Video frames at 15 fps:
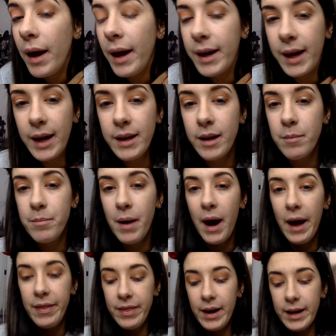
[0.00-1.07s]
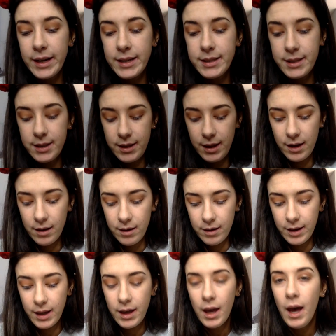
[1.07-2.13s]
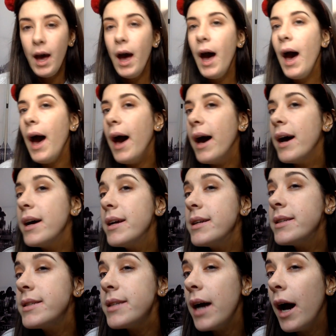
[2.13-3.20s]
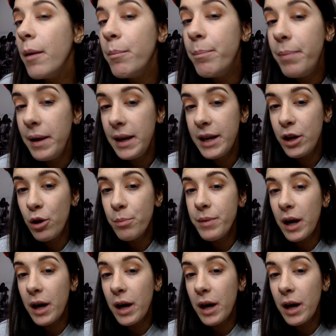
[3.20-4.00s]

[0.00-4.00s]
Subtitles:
Again, I'm patting that into the eye and I'm building up